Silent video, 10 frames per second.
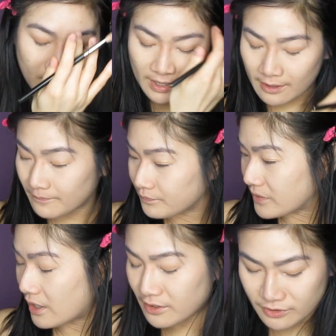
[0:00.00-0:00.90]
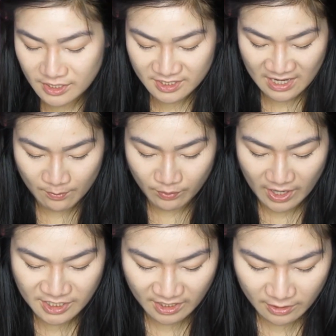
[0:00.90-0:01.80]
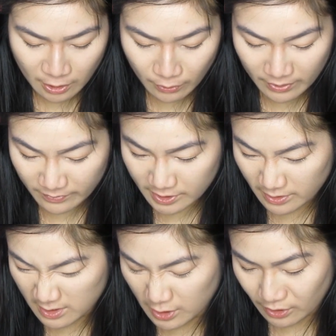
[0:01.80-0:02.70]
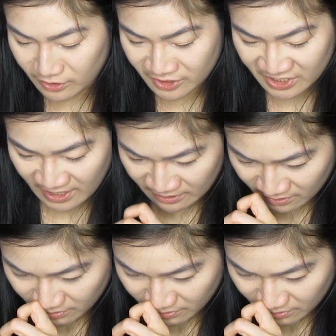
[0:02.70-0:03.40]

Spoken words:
Okay, now I'm going to use the same brush. I'm going to go in with just a darker shade